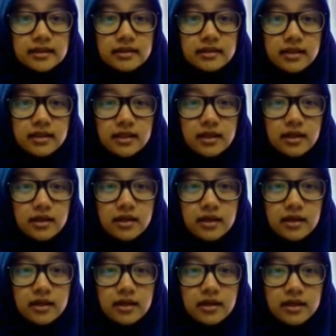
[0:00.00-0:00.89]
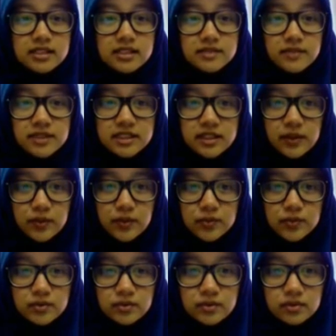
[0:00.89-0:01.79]
the
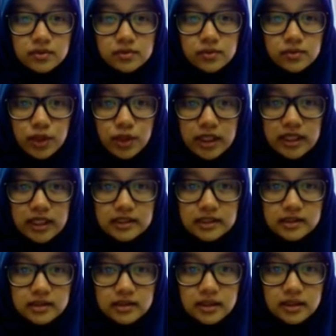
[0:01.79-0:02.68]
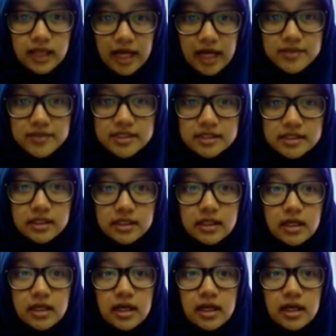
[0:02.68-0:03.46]
estimating working capital